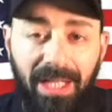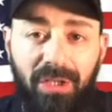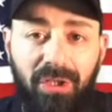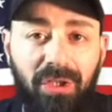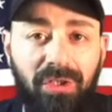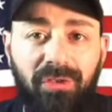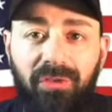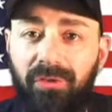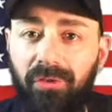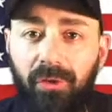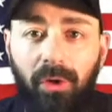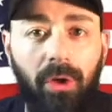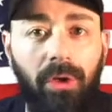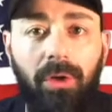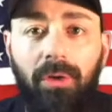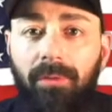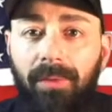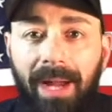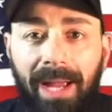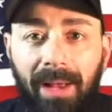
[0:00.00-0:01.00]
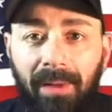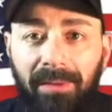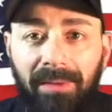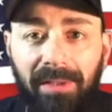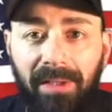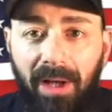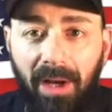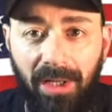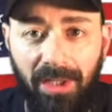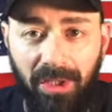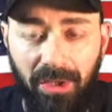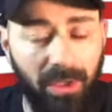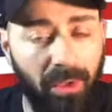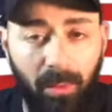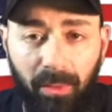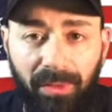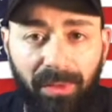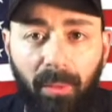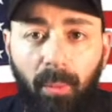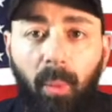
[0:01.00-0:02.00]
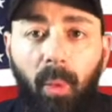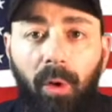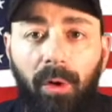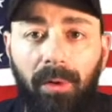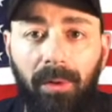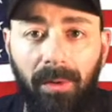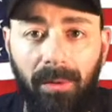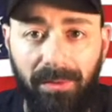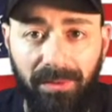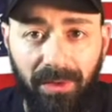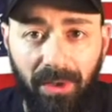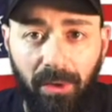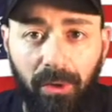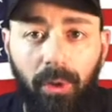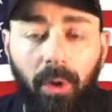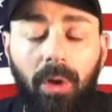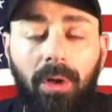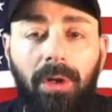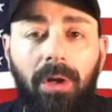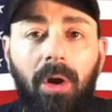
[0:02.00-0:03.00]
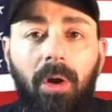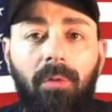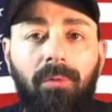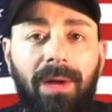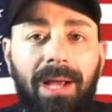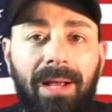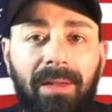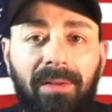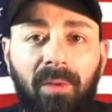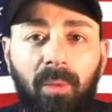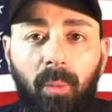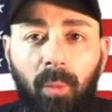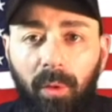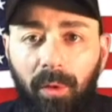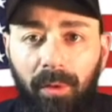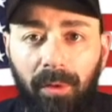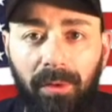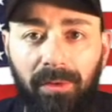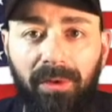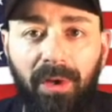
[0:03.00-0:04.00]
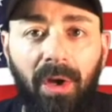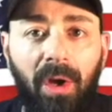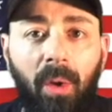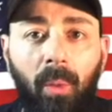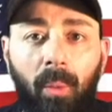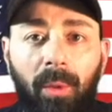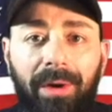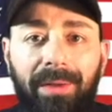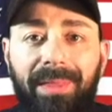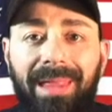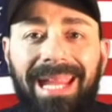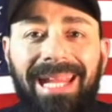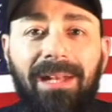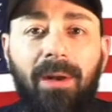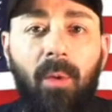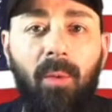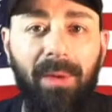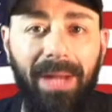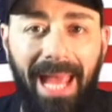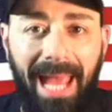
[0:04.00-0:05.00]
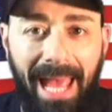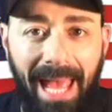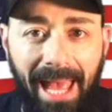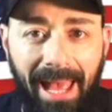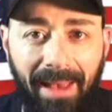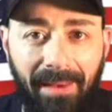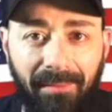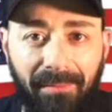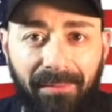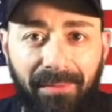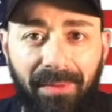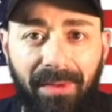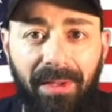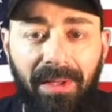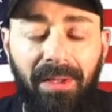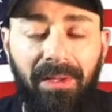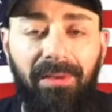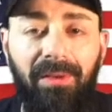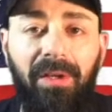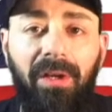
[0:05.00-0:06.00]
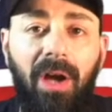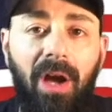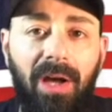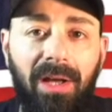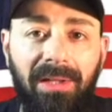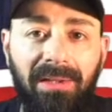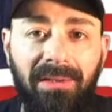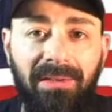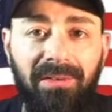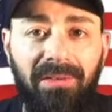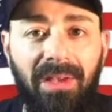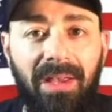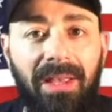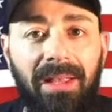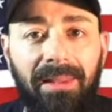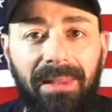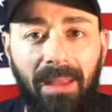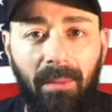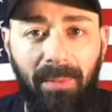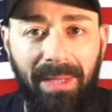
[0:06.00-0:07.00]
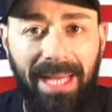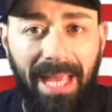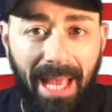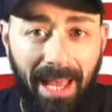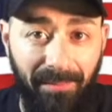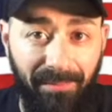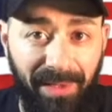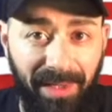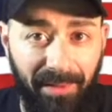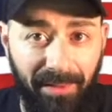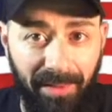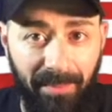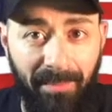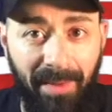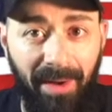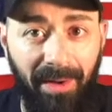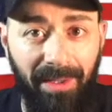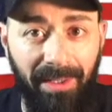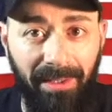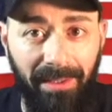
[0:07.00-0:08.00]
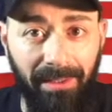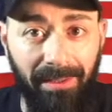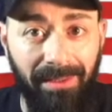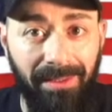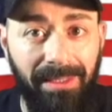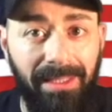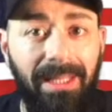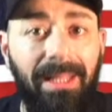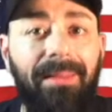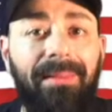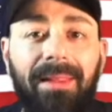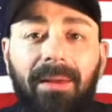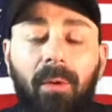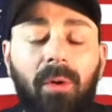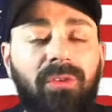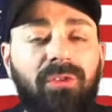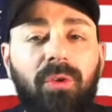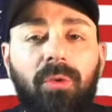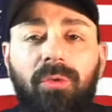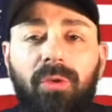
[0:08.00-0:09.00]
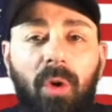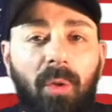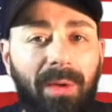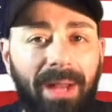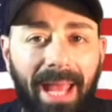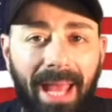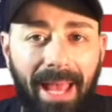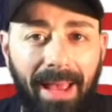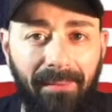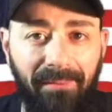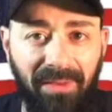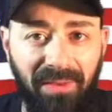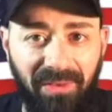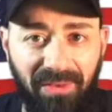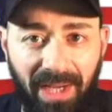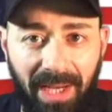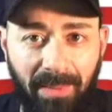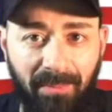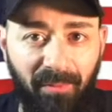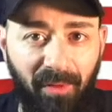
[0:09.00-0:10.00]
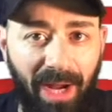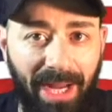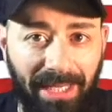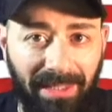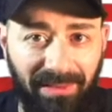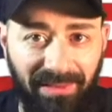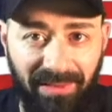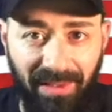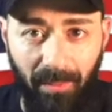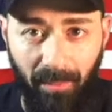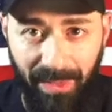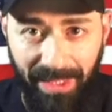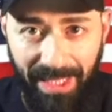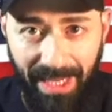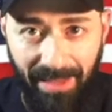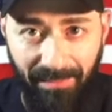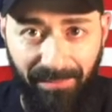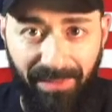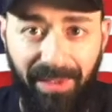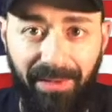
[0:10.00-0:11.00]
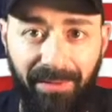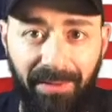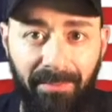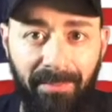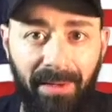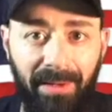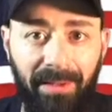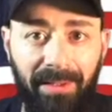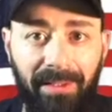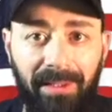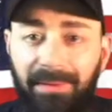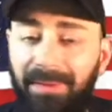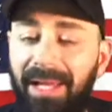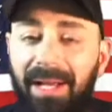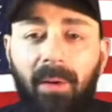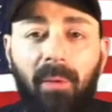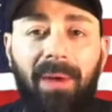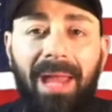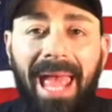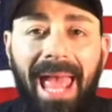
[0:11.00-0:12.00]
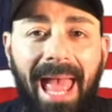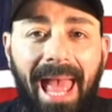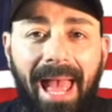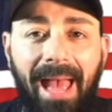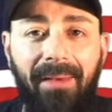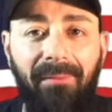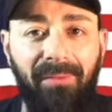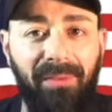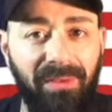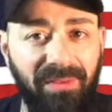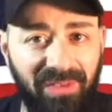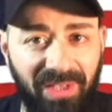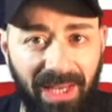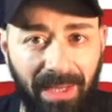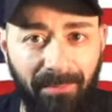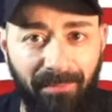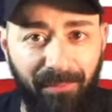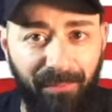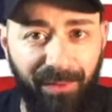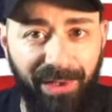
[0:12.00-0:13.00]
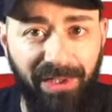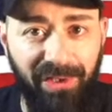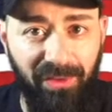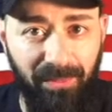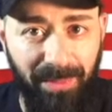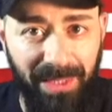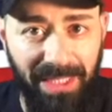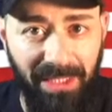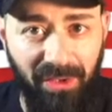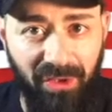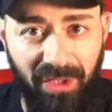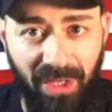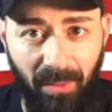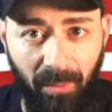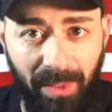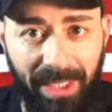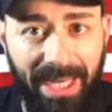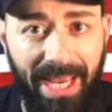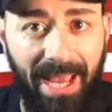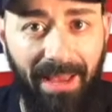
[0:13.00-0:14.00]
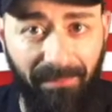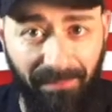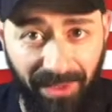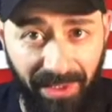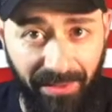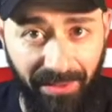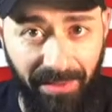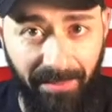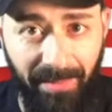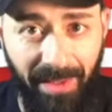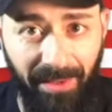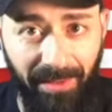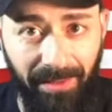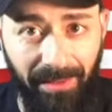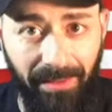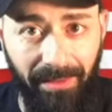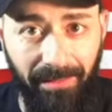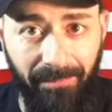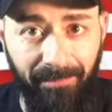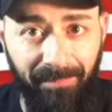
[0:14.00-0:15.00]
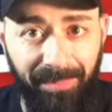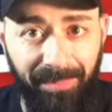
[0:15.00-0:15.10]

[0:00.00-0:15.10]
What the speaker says: Just look around the world. Look around the world where they don't have the guns that we have here in America. They also don't have the same rights that we have here in America. They don't have the same free speech that we have here in America.